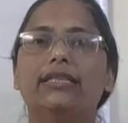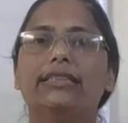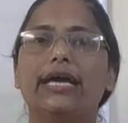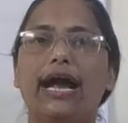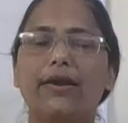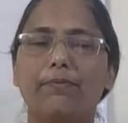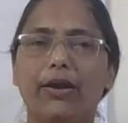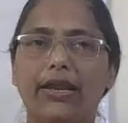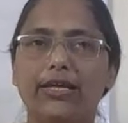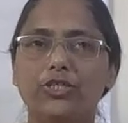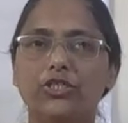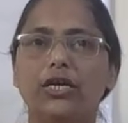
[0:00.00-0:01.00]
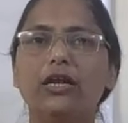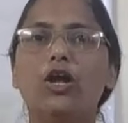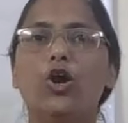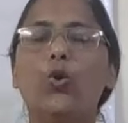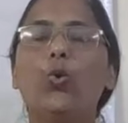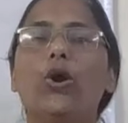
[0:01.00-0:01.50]
That manager
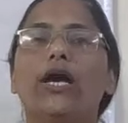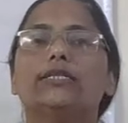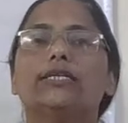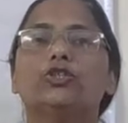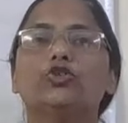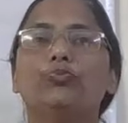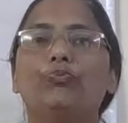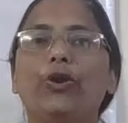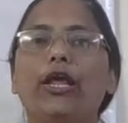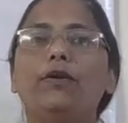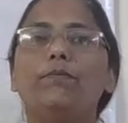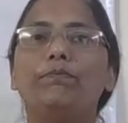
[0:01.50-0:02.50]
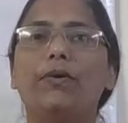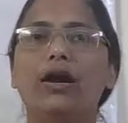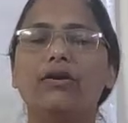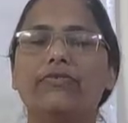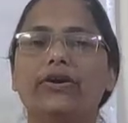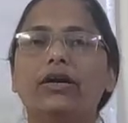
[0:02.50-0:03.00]
who has the supreme
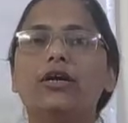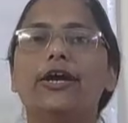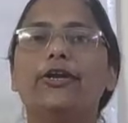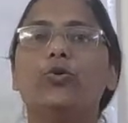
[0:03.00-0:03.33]
power